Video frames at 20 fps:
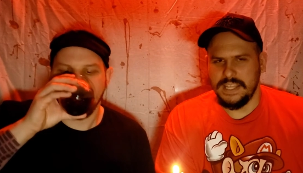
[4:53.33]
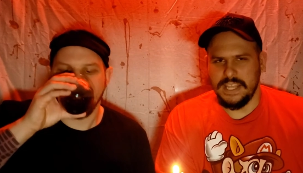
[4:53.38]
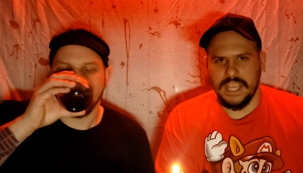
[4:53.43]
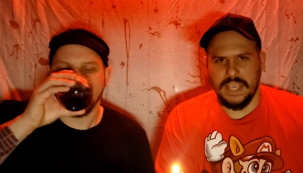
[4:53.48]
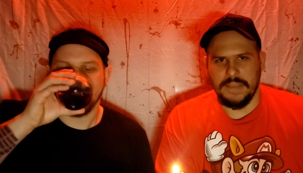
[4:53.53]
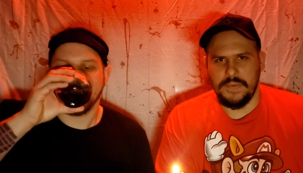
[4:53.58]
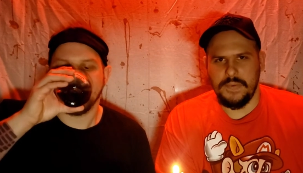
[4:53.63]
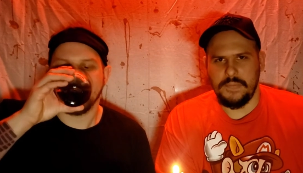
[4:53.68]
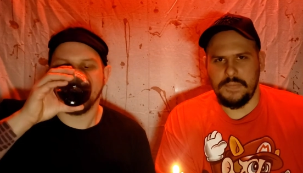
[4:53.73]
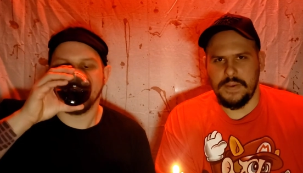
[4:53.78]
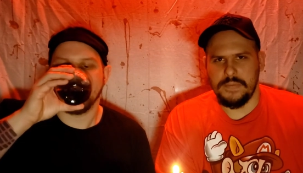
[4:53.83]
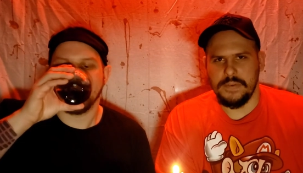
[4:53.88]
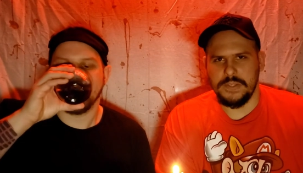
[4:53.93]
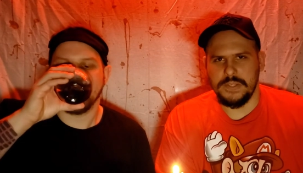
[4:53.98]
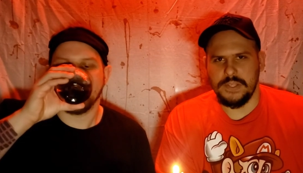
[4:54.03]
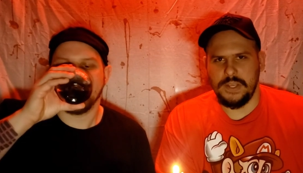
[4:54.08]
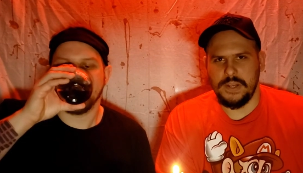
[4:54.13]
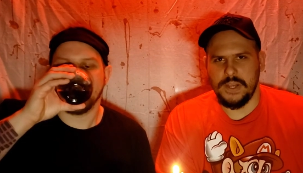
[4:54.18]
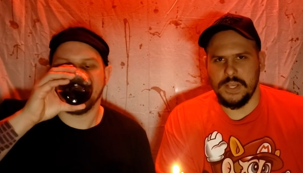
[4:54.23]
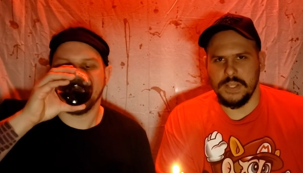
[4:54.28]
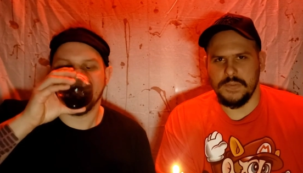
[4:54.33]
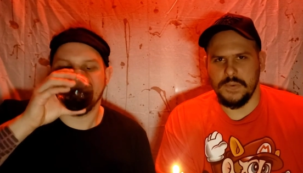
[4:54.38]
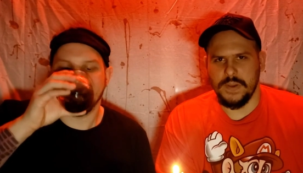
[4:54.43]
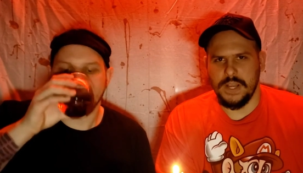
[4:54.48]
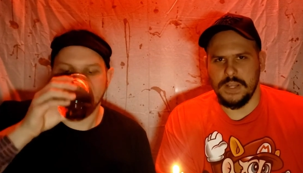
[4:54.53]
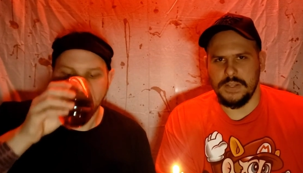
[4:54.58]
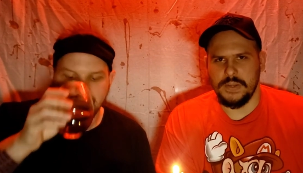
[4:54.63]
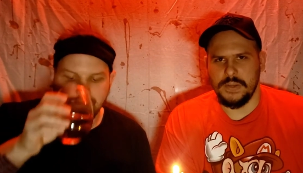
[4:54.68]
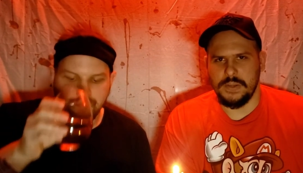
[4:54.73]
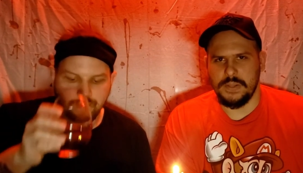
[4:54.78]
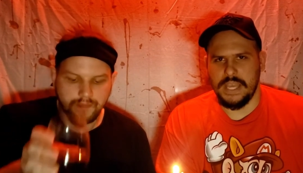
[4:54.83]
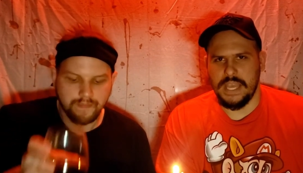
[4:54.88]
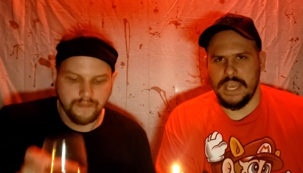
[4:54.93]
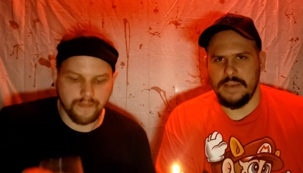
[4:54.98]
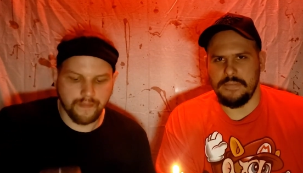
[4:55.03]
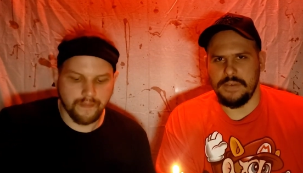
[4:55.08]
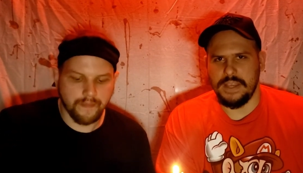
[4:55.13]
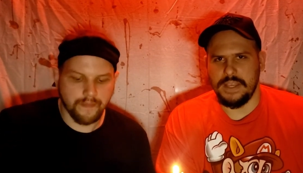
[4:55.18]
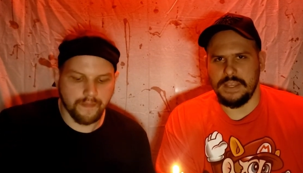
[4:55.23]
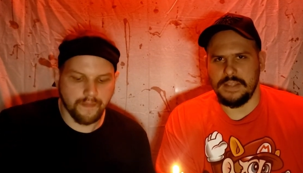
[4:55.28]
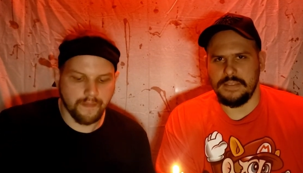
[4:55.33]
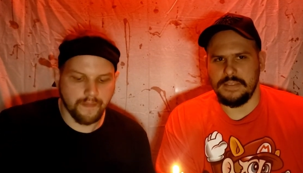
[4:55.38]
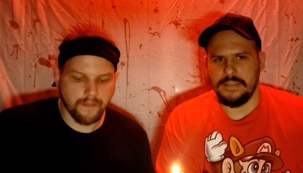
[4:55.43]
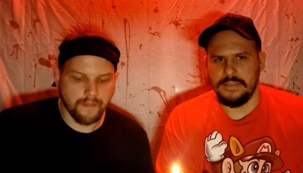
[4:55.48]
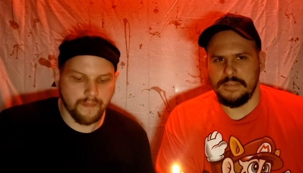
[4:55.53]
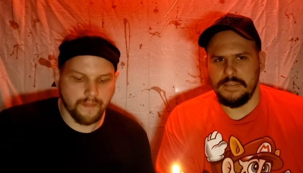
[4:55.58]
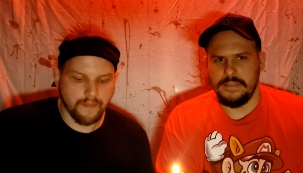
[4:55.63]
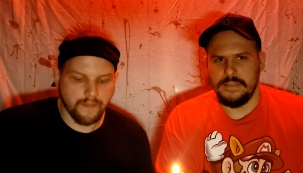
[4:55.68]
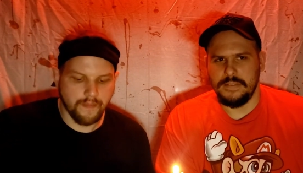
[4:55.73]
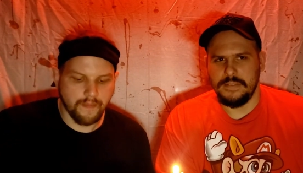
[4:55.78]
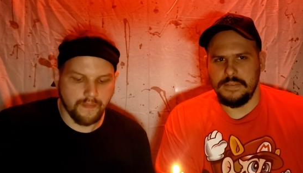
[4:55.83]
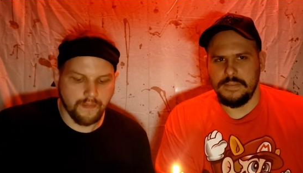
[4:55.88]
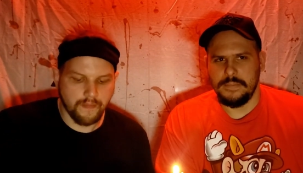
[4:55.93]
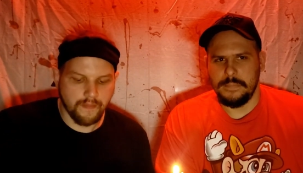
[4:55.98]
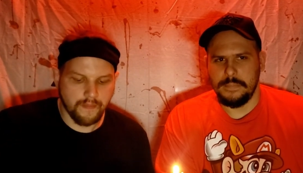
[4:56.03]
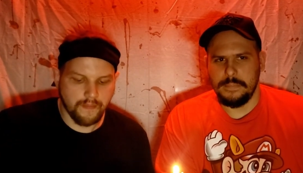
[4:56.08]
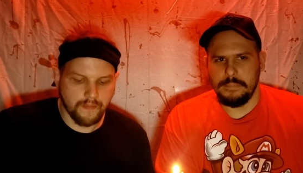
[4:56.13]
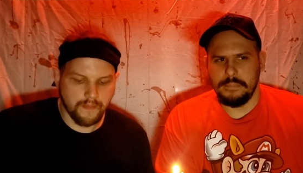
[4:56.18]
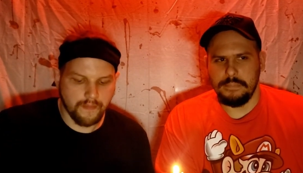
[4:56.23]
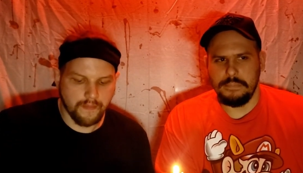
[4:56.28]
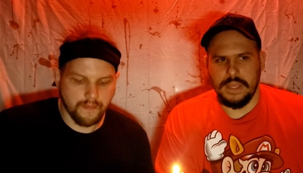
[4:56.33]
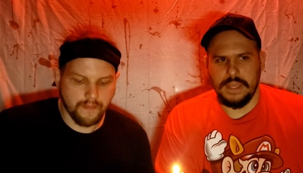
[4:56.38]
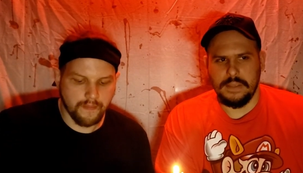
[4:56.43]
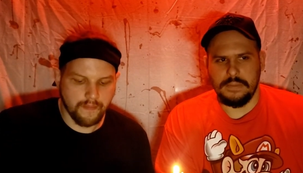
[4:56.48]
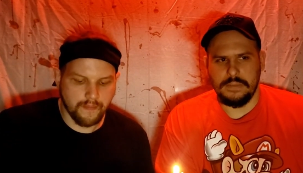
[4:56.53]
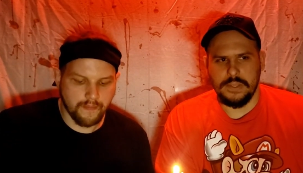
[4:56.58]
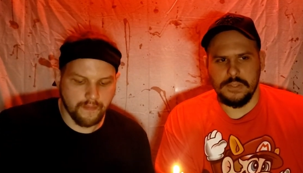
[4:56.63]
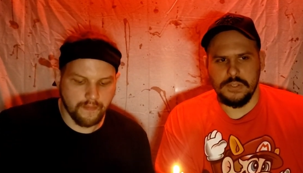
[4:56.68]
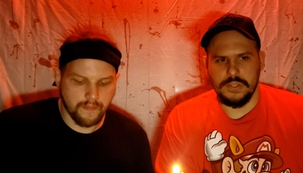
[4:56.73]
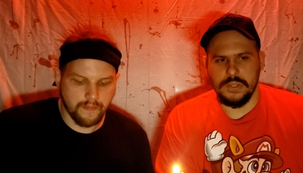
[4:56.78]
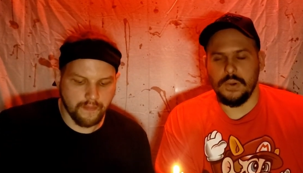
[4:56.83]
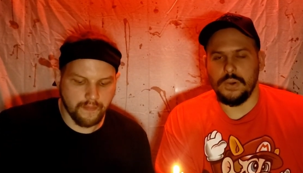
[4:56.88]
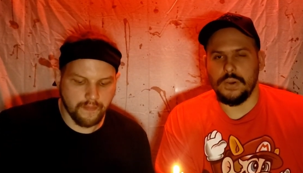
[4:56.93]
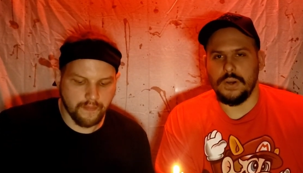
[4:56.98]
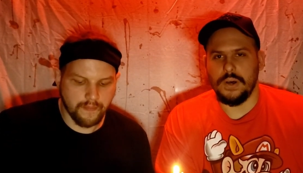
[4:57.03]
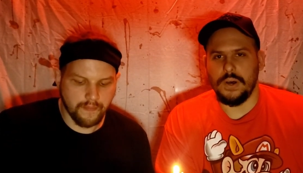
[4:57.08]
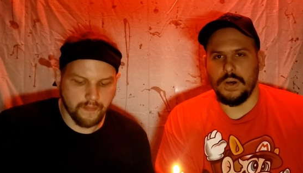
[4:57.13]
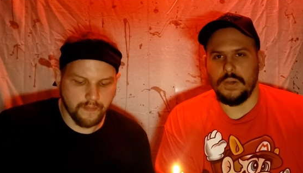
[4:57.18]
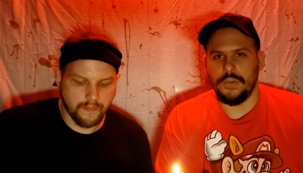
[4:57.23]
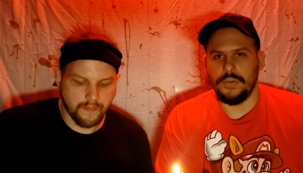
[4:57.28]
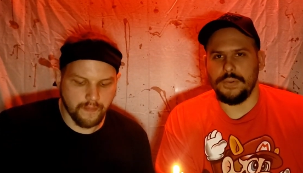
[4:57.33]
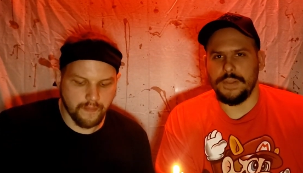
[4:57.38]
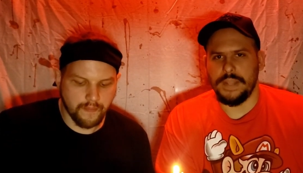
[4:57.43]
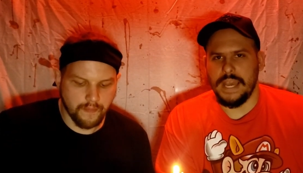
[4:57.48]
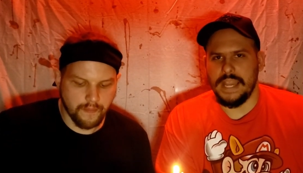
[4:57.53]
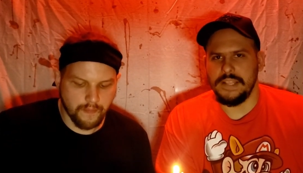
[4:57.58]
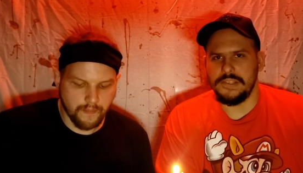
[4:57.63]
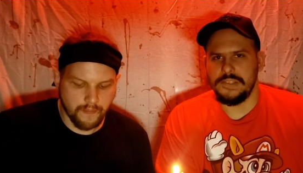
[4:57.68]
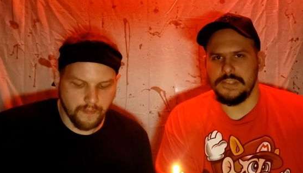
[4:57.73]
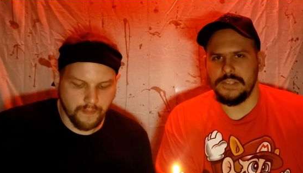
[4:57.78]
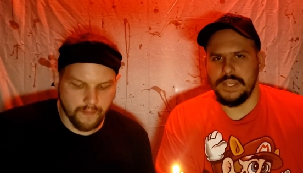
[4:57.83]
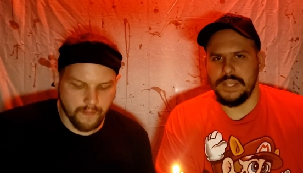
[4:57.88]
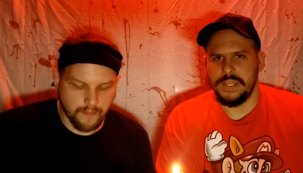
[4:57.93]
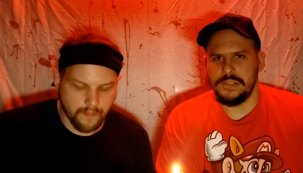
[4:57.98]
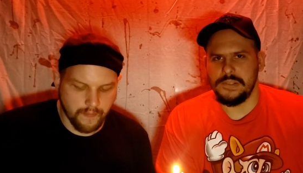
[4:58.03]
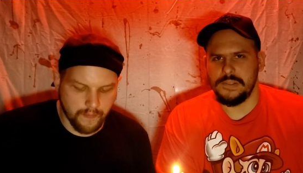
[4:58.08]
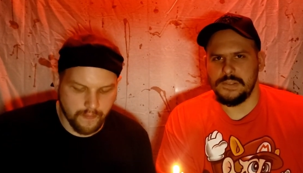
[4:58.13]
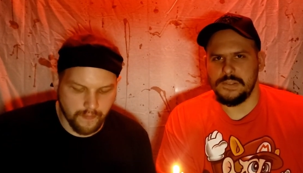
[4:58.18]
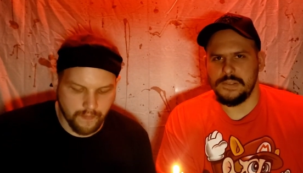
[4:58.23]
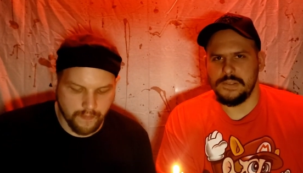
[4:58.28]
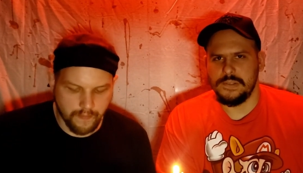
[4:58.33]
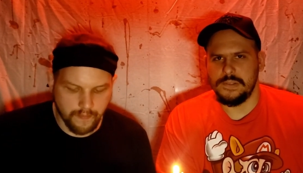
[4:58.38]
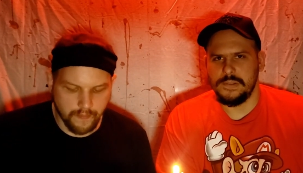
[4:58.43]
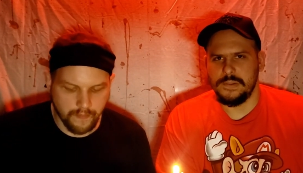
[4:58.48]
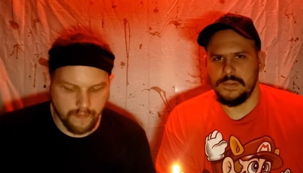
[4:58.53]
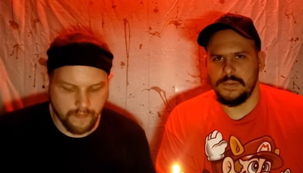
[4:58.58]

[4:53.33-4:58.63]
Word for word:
Speaker 1: if you've ever seen Nosferatu, they have like the so-called night scenes.